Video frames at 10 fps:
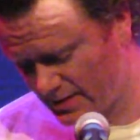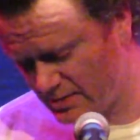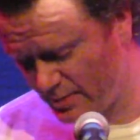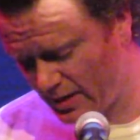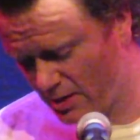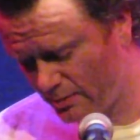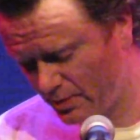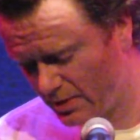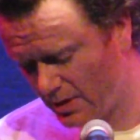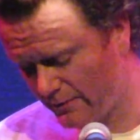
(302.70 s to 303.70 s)
is made up
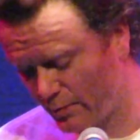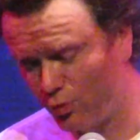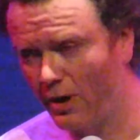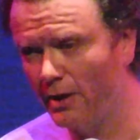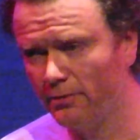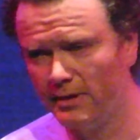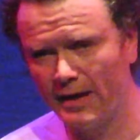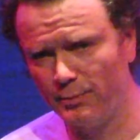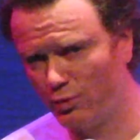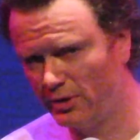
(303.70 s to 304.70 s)
of a proud
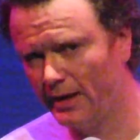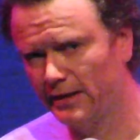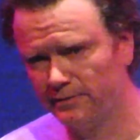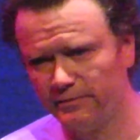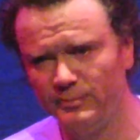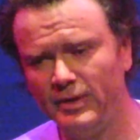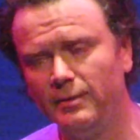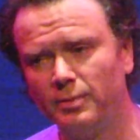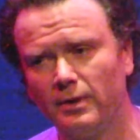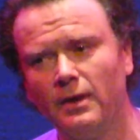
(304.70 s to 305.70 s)
and protective
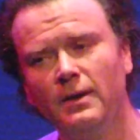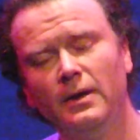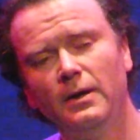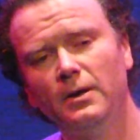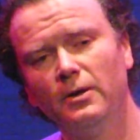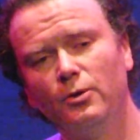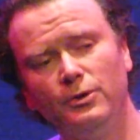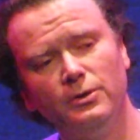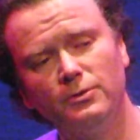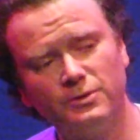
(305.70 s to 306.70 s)
people who
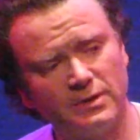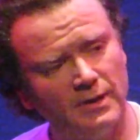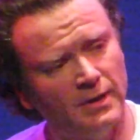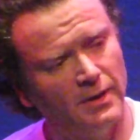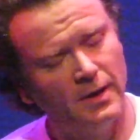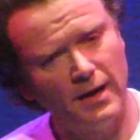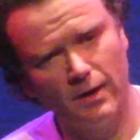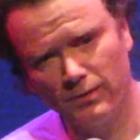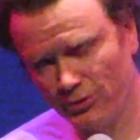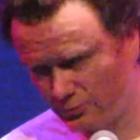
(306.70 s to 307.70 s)
use
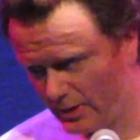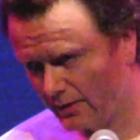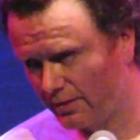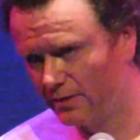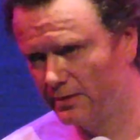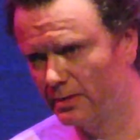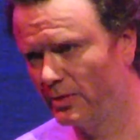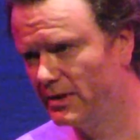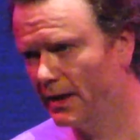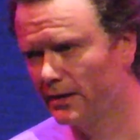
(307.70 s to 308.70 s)
our strength to
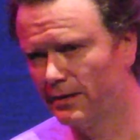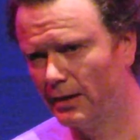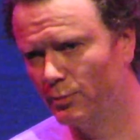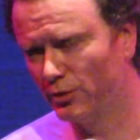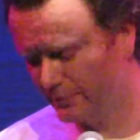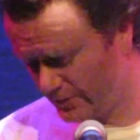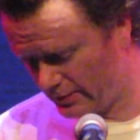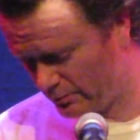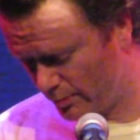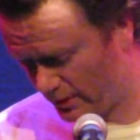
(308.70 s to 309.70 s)
protect our most
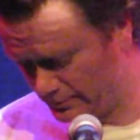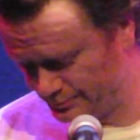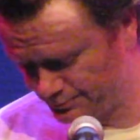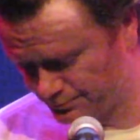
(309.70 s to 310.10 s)
vulnerable.